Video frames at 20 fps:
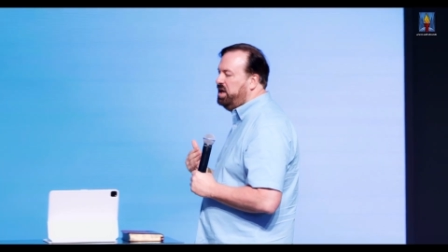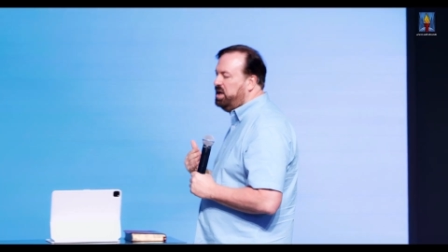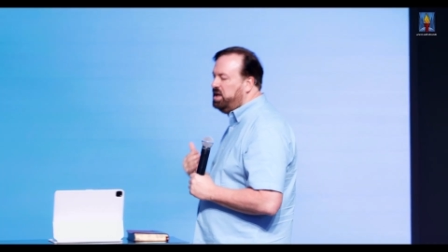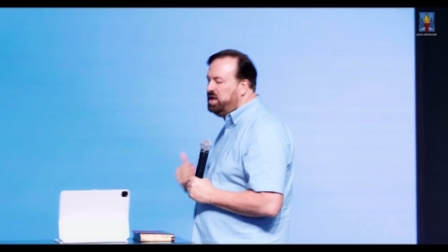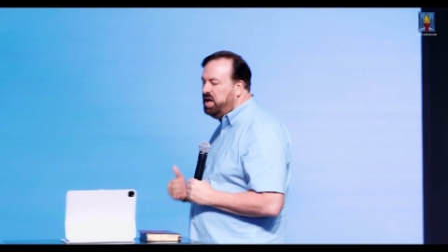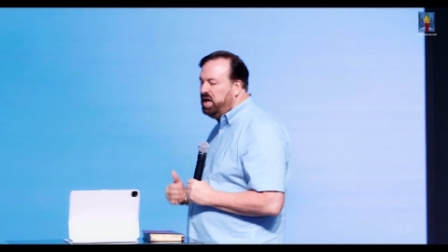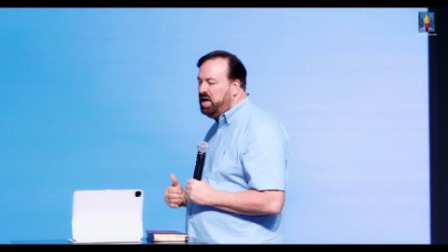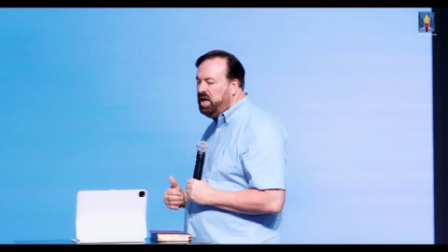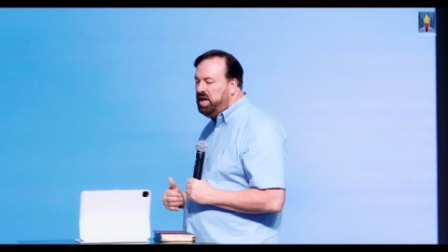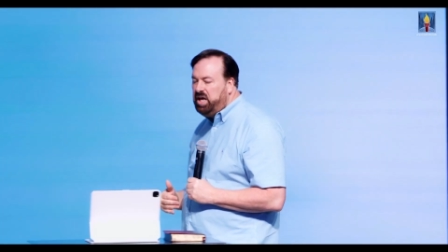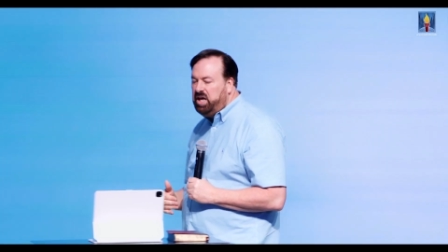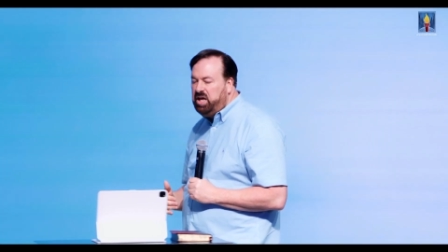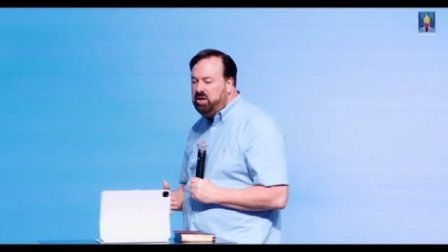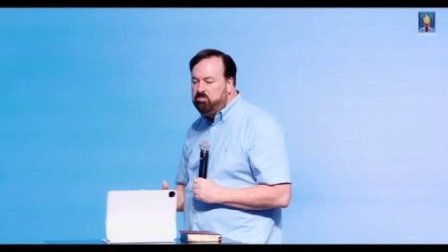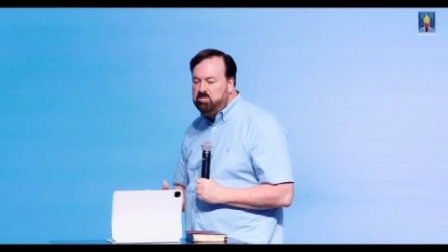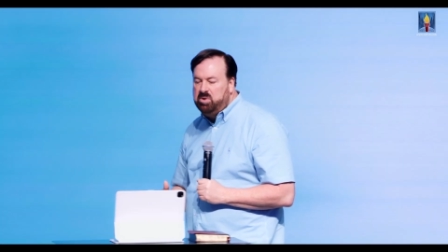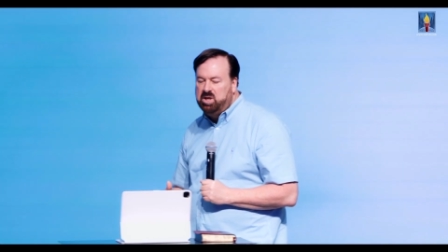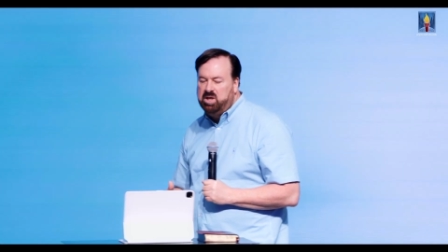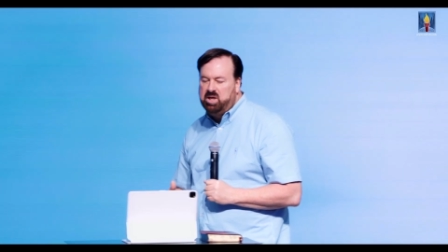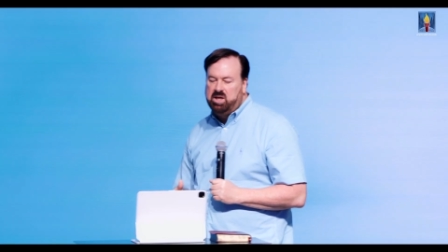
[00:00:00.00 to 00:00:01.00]

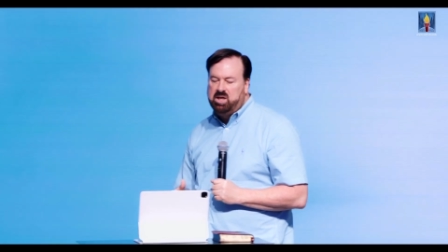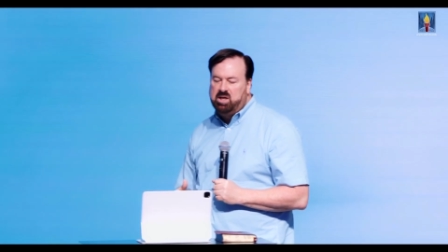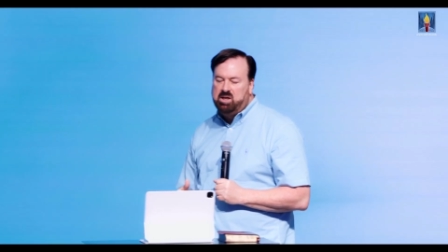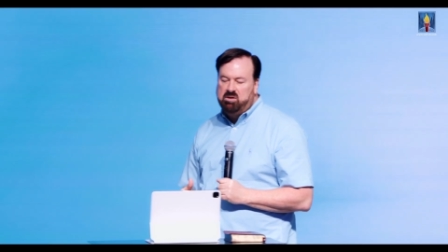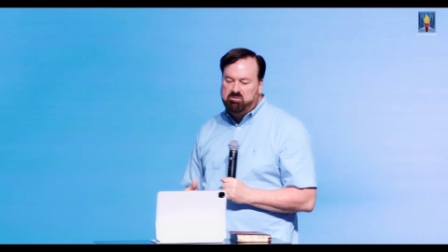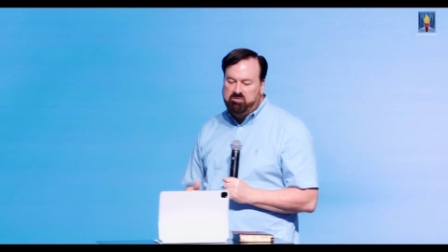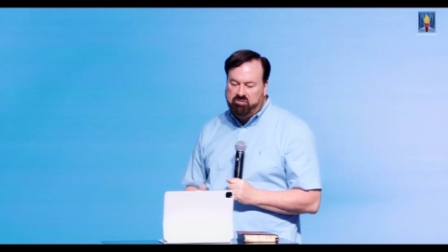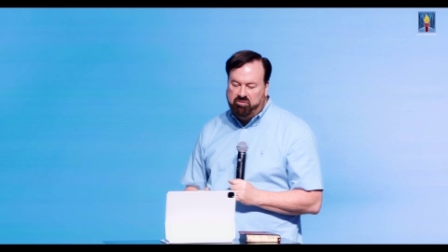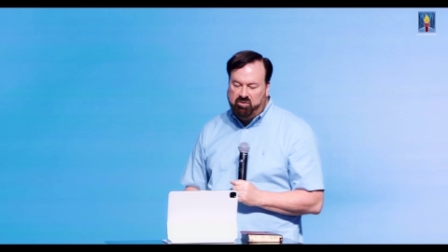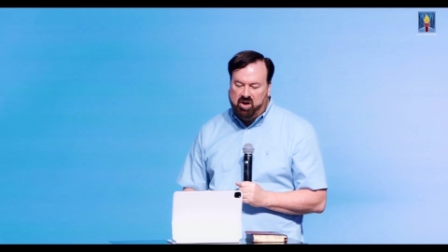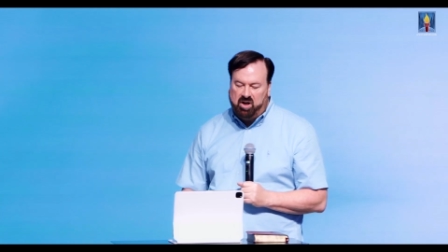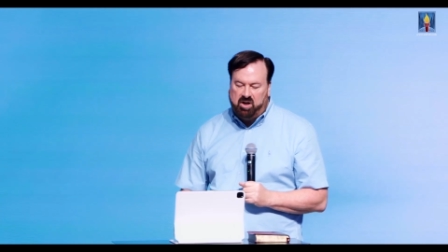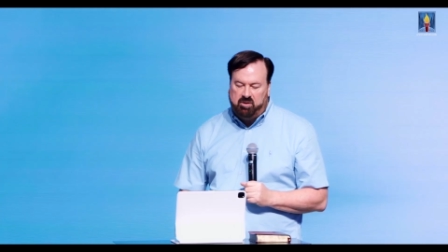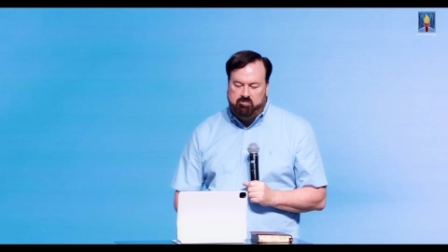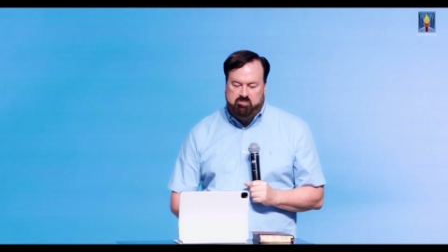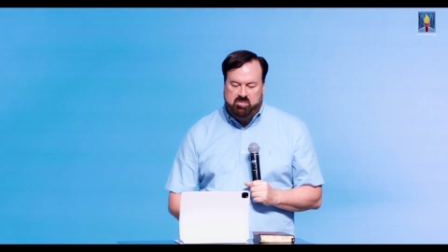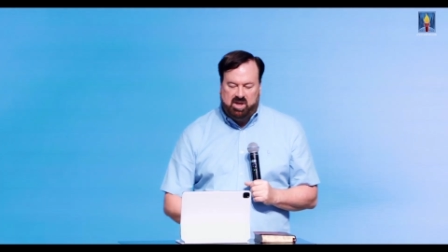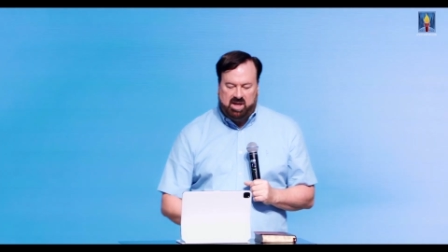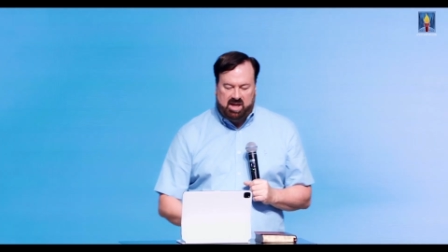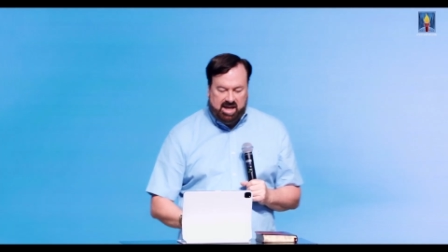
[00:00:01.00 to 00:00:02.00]
came
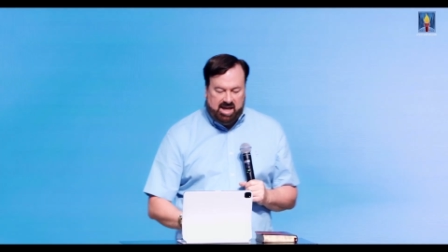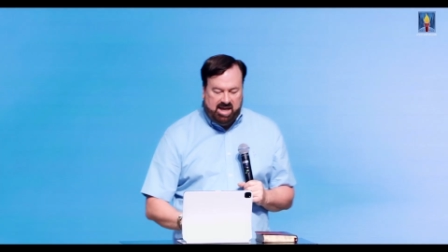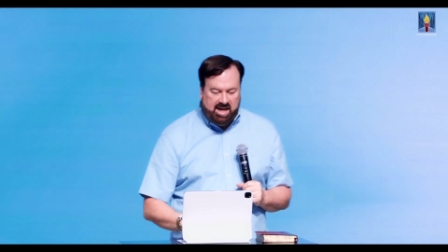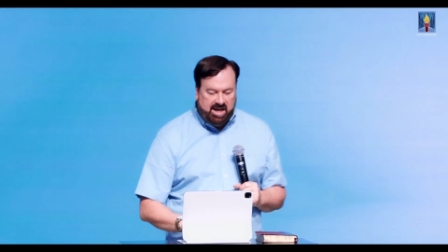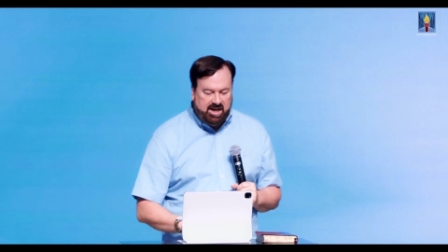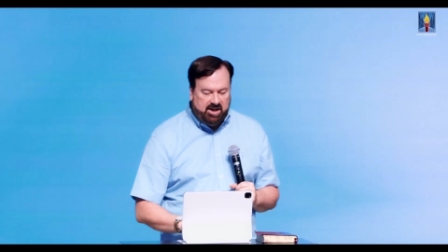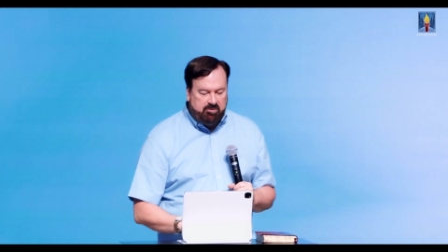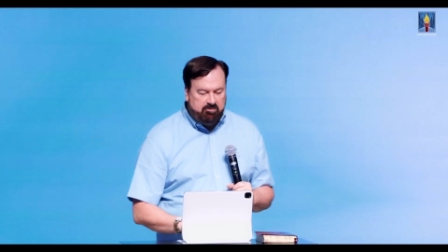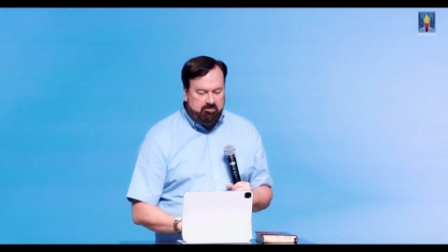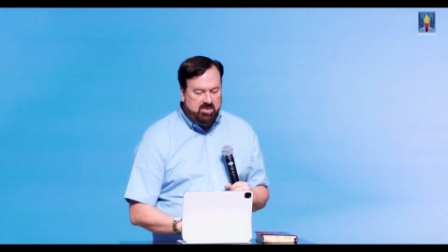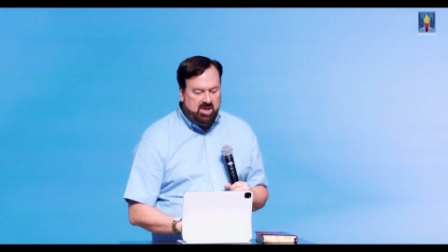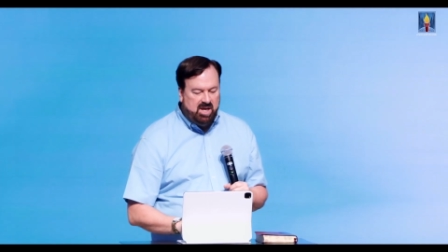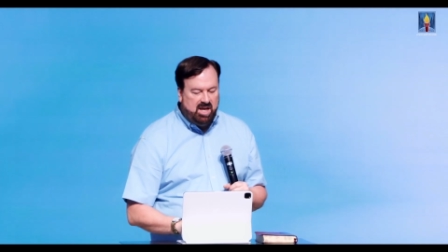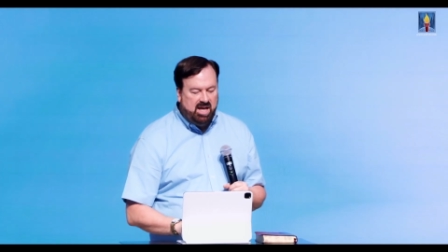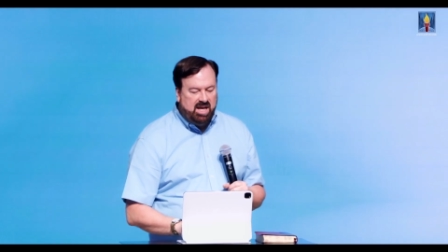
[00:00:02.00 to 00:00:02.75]
from him.